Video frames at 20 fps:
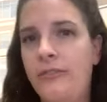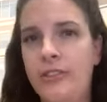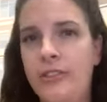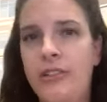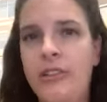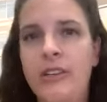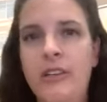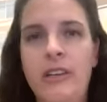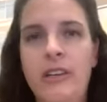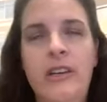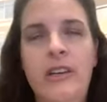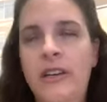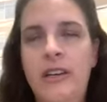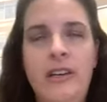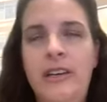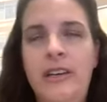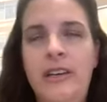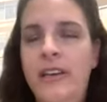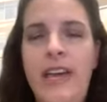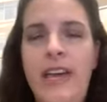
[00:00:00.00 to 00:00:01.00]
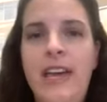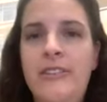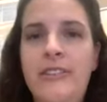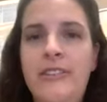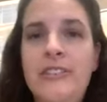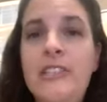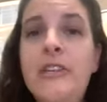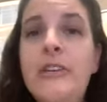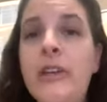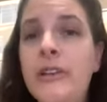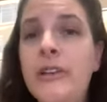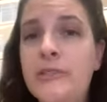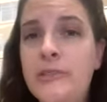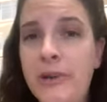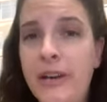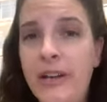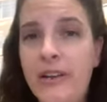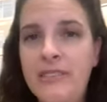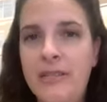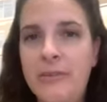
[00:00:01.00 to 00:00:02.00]
or heavens, who knows
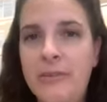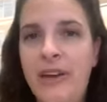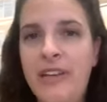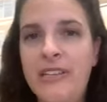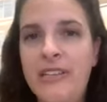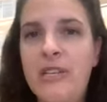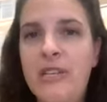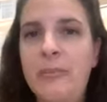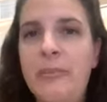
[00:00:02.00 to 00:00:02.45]
what else they might do.